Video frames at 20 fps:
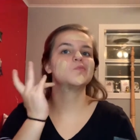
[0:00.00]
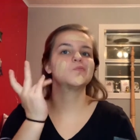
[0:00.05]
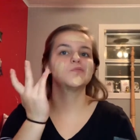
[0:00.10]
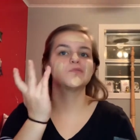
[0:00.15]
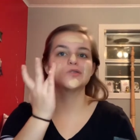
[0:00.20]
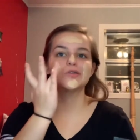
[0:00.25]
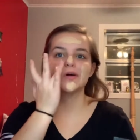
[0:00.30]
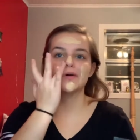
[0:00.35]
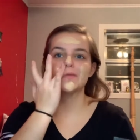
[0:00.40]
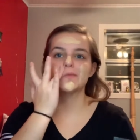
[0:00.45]

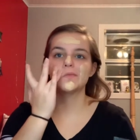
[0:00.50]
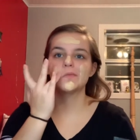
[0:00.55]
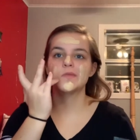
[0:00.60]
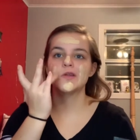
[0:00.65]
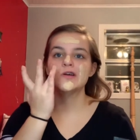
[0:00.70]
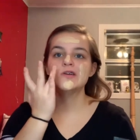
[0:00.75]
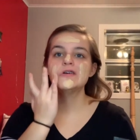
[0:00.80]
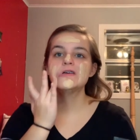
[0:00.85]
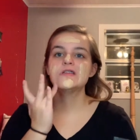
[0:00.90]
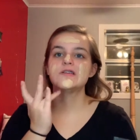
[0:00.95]
So
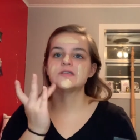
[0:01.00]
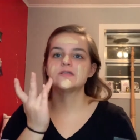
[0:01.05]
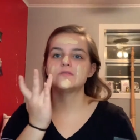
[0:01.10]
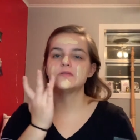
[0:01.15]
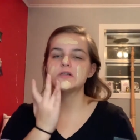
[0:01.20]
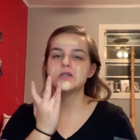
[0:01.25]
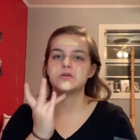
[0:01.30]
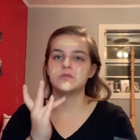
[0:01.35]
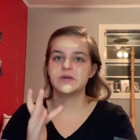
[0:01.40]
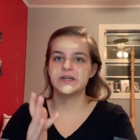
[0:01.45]
that's
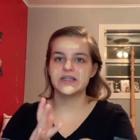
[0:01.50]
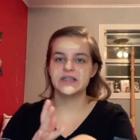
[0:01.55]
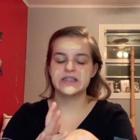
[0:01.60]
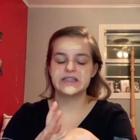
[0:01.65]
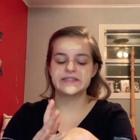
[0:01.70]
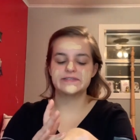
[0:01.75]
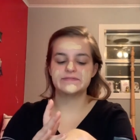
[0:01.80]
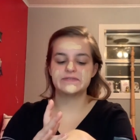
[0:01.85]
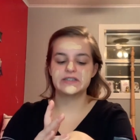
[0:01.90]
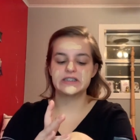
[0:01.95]
why I don't wear
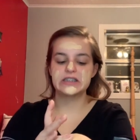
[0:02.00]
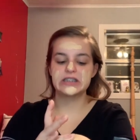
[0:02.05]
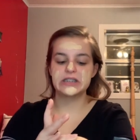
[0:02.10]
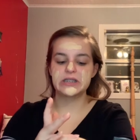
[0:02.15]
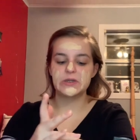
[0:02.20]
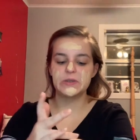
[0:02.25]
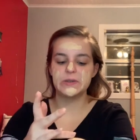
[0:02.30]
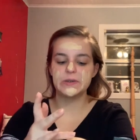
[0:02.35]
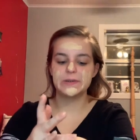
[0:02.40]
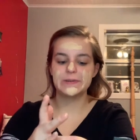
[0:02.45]
this for
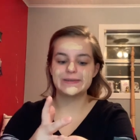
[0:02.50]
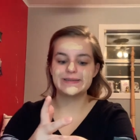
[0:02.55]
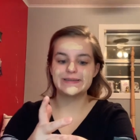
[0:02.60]
school.